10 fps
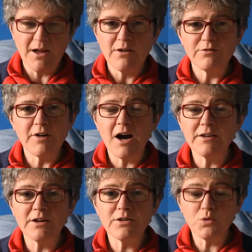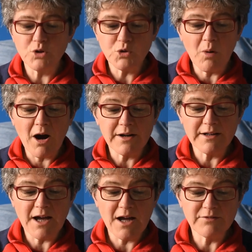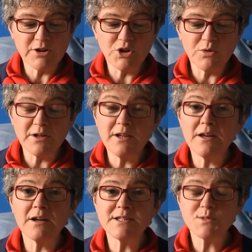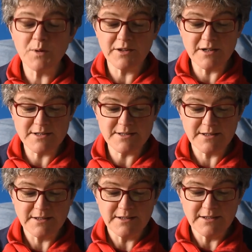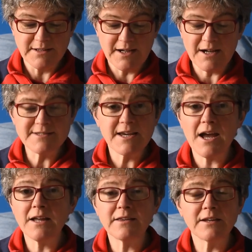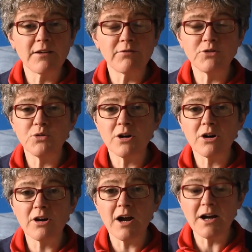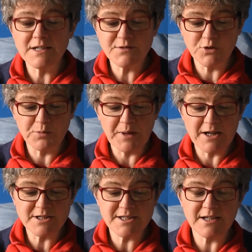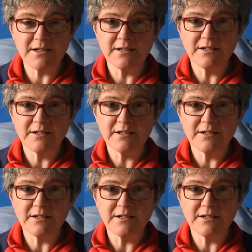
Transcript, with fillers: Father, though you are in heaven, you are near us, with us, attentive to our cries for mercy,